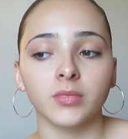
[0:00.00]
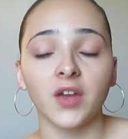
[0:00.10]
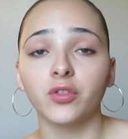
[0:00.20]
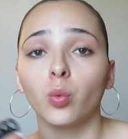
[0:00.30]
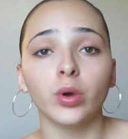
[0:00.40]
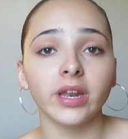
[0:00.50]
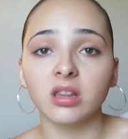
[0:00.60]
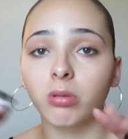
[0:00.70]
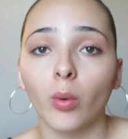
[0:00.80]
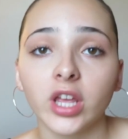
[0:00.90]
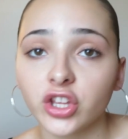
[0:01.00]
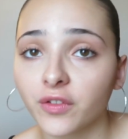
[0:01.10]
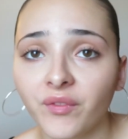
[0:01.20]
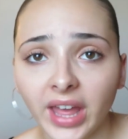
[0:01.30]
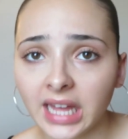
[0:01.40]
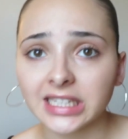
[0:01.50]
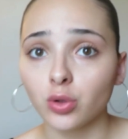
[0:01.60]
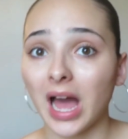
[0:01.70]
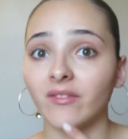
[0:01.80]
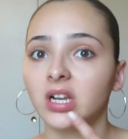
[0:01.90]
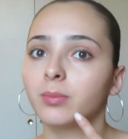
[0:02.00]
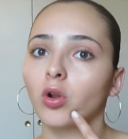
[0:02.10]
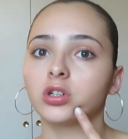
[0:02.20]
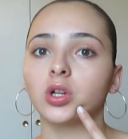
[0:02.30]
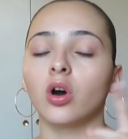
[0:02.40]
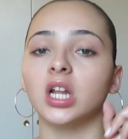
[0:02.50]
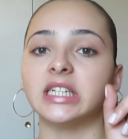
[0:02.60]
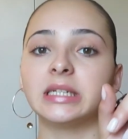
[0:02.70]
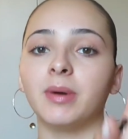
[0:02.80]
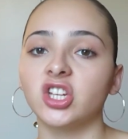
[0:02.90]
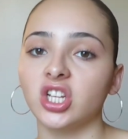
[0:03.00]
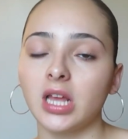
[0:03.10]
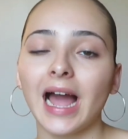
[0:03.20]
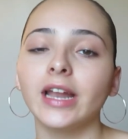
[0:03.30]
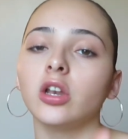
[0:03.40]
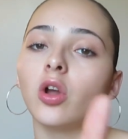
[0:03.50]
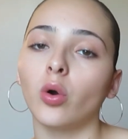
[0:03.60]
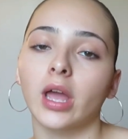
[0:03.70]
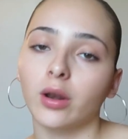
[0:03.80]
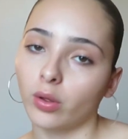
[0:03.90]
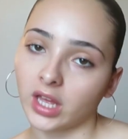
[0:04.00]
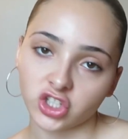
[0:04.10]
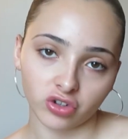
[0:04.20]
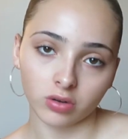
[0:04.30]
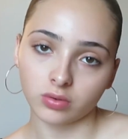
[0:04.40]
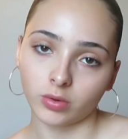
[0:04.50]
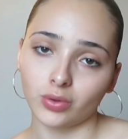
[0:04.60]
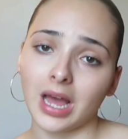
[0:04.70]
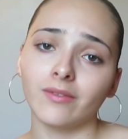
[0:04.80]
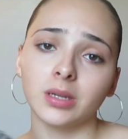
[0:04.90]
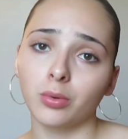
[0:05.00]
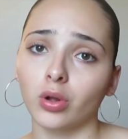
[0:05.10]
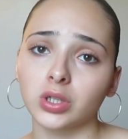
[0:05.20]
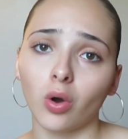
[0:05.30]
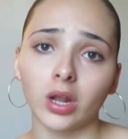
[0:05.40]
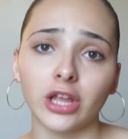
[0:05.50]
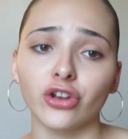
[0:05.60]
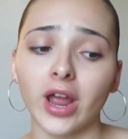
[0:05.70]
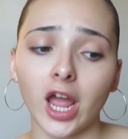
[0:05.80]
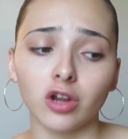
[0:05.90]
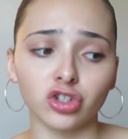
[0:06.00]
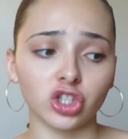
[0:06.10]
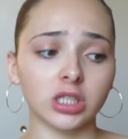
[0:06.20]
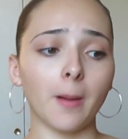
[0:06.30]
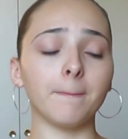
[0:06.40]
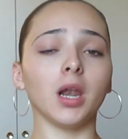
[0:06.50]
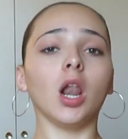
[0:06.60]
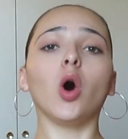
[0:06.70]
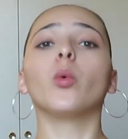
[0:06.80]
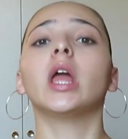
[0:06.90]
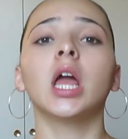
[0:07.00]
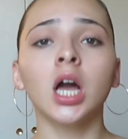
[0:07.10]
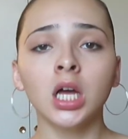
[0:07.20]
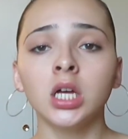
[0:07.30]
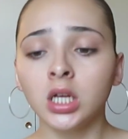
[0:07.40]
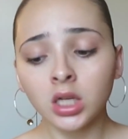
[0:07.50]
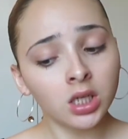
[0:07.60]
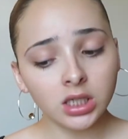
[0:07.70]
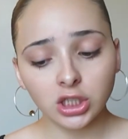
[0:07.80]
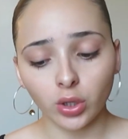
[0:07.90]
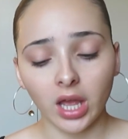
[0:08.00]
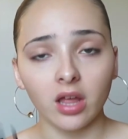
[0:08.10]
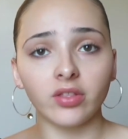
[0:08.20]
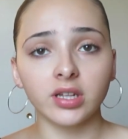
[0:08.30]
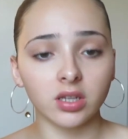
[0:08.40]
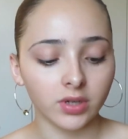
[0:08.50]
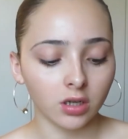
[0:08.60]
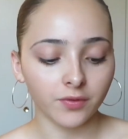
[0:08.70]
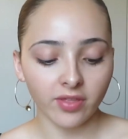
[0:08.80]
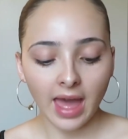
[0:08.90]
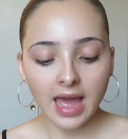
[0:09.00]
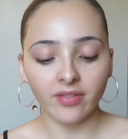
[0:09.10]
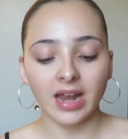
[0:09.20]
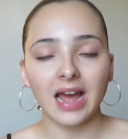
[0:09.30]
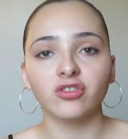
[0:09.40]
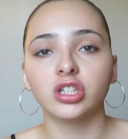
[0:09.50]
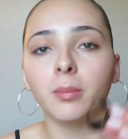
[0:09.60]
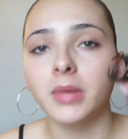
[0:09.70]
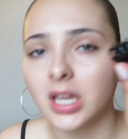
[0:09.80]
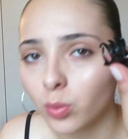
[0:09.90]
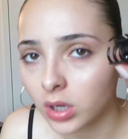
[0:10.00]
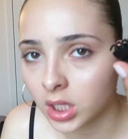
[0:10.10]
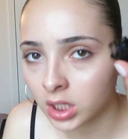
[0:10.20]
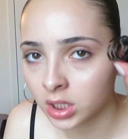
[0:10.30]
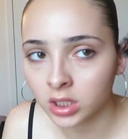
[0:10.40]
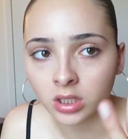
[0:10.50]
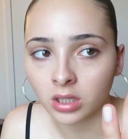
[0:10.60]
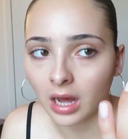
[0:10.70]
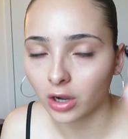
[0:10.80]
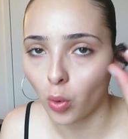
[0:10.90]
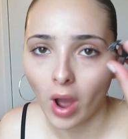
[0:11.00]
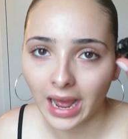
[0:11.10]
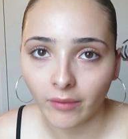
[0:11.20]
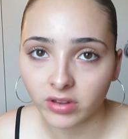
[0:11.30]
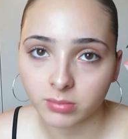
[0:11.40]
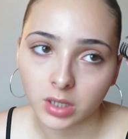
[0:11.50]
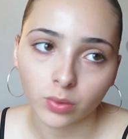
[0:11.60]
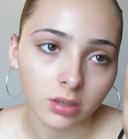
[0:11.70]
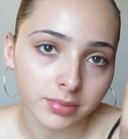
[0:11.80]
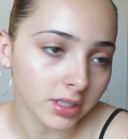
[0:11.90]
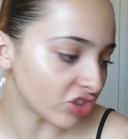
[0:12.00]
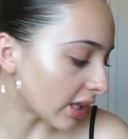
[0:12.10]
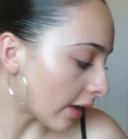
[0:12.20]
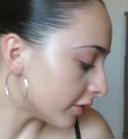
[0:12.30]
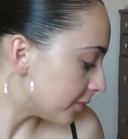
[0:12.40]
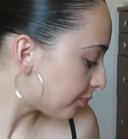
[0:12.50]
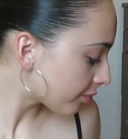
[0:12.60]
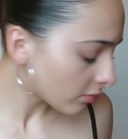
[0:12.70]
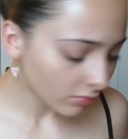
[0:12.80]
if the wind is blowing in your face and you have lip gloss on, especially, I know y'all know that struggle when you have lip gloss on and your hair is just blowing. So yeah, this is really good for that. And then I have just a mini one. I don't know why I have this mini one, but I just have it.